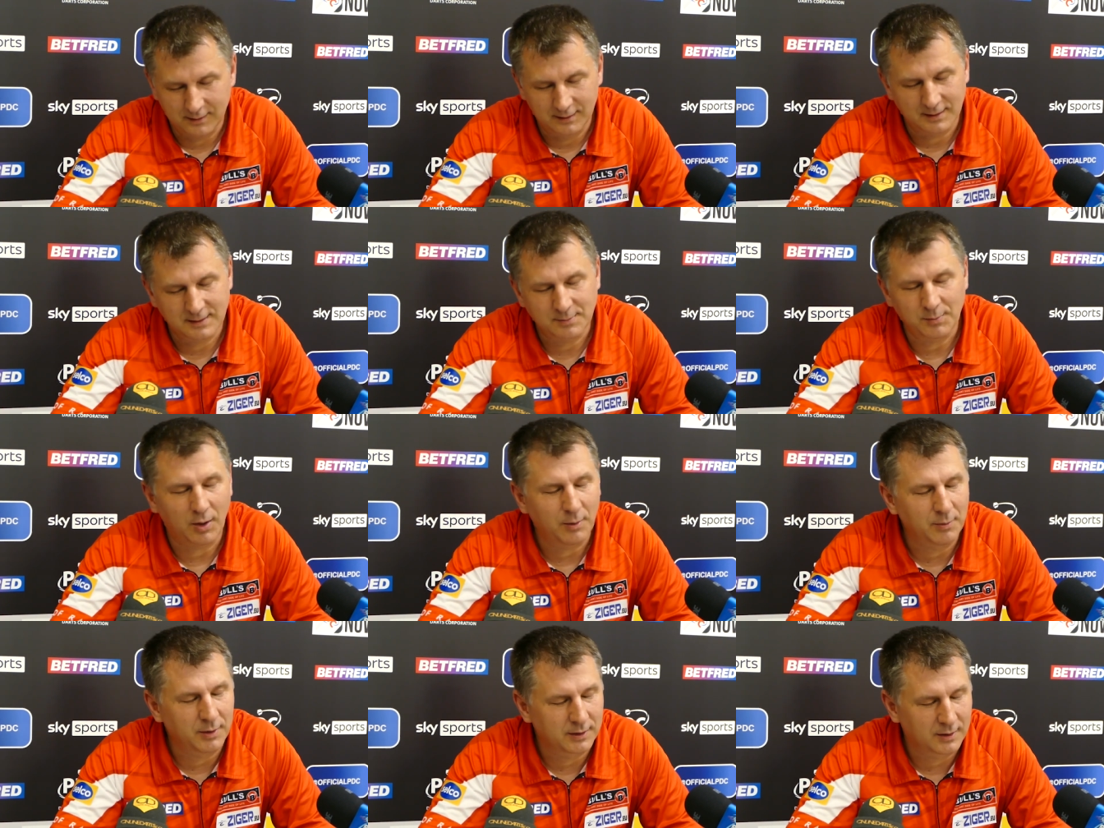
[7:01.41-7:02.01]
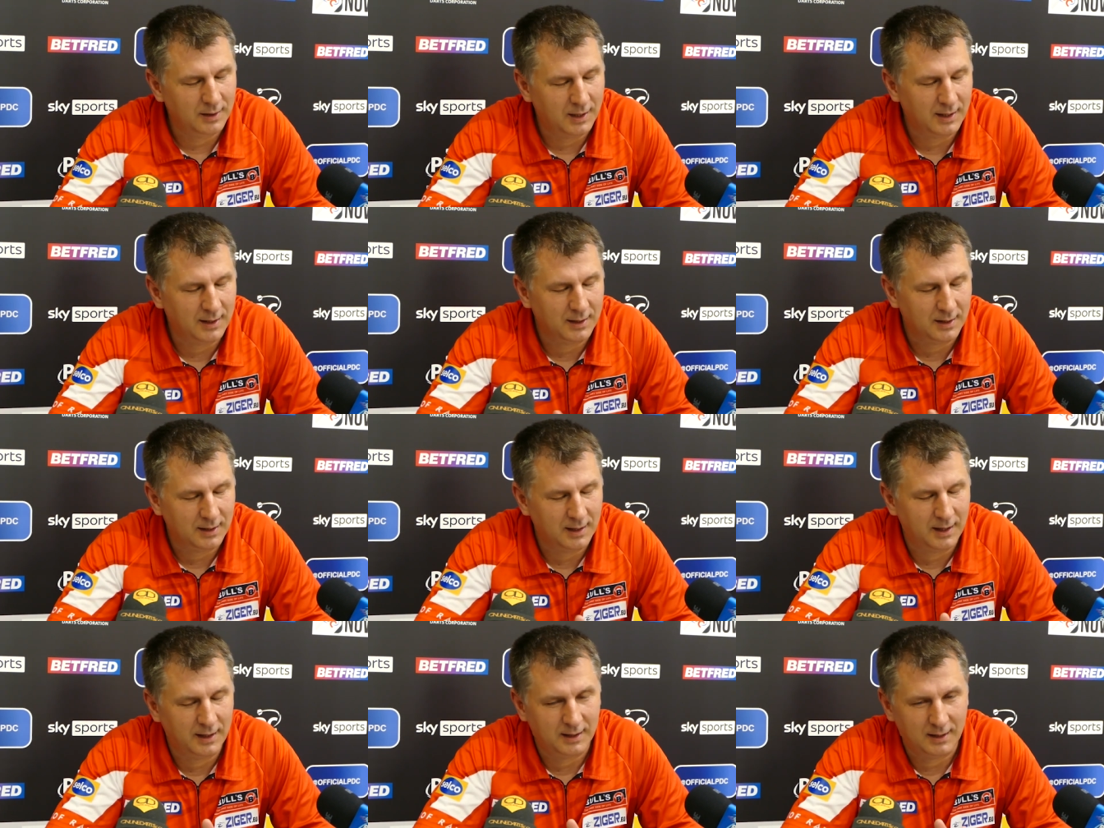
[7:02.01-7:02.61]
this moment
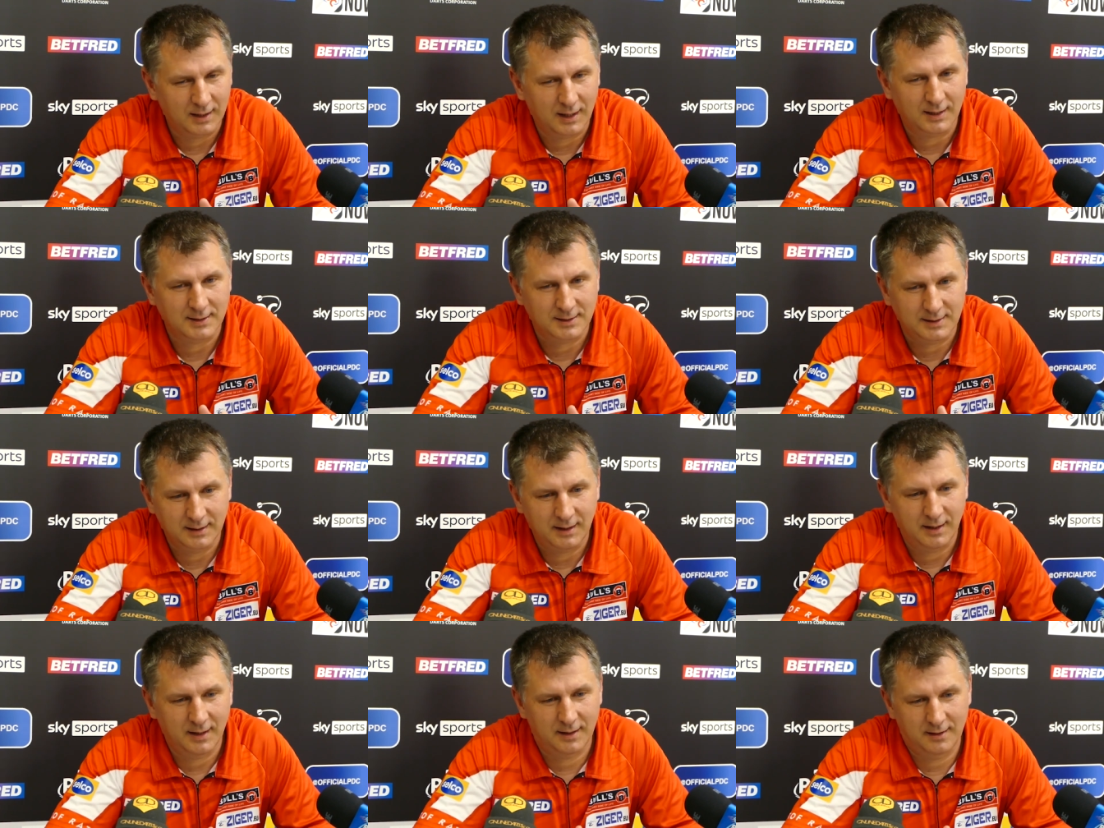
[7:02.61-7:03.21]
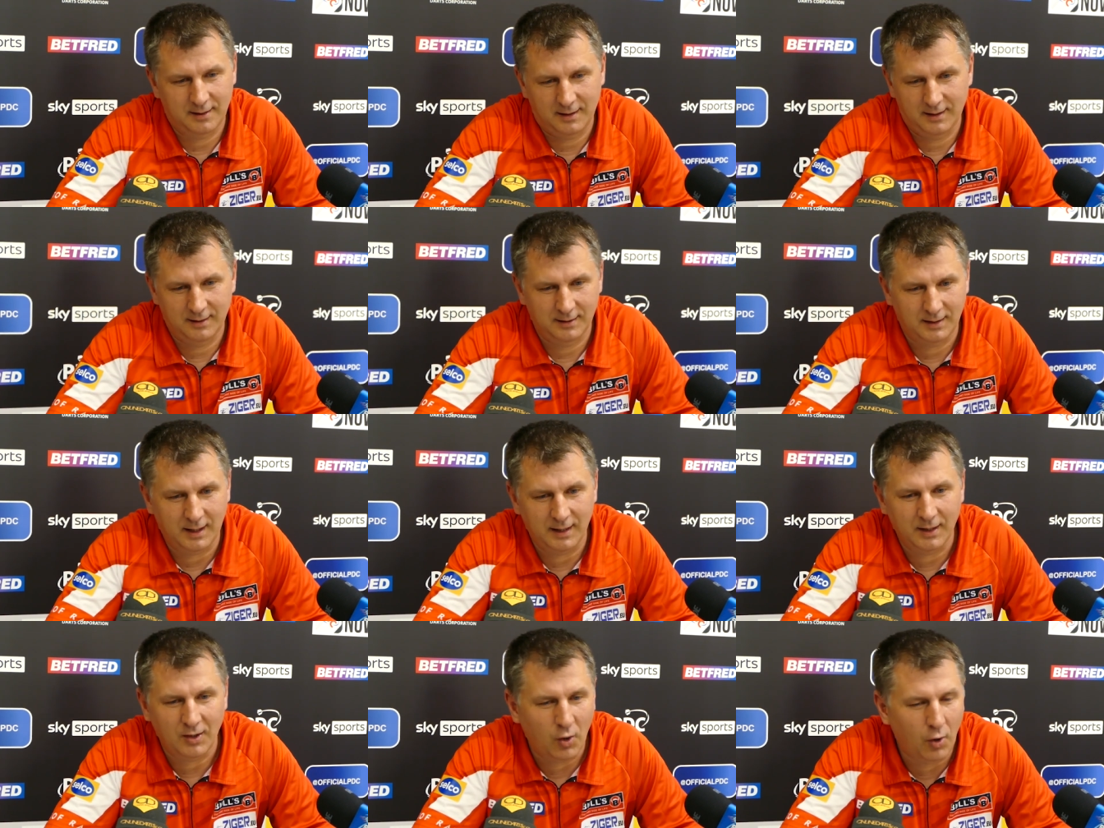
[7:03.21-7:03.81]
like last year, and
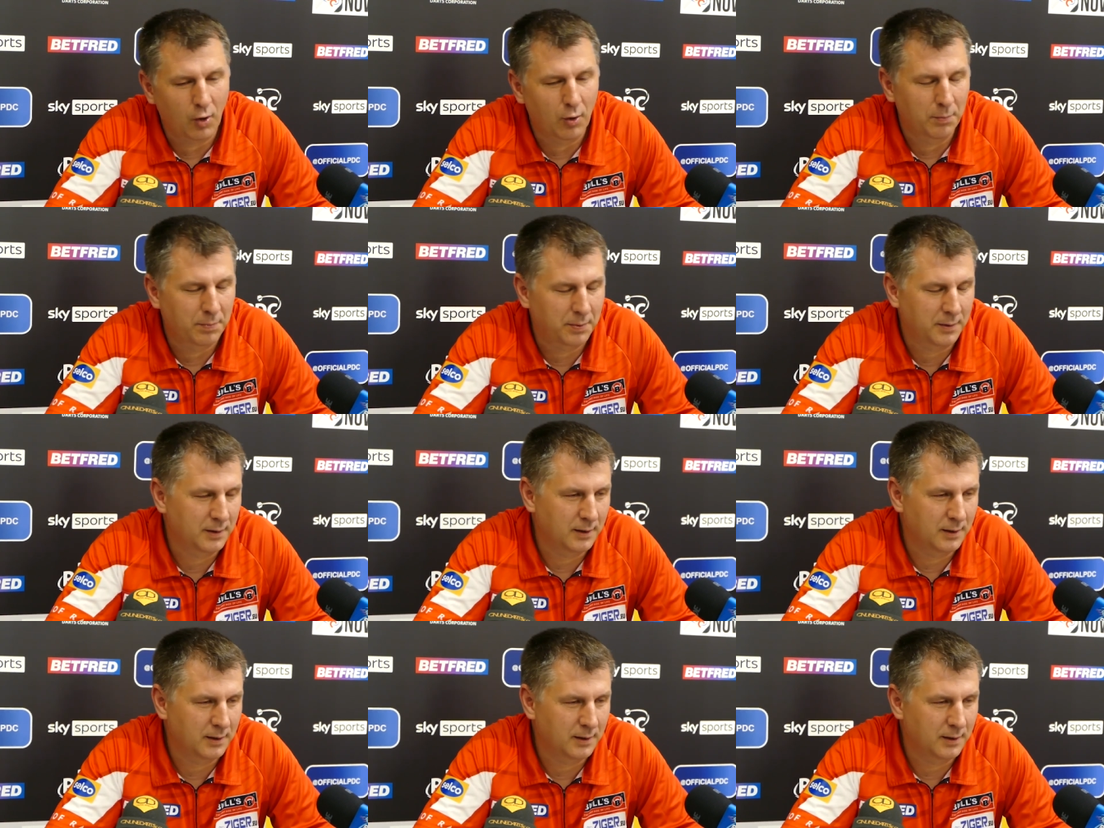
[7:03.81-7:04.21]
I hope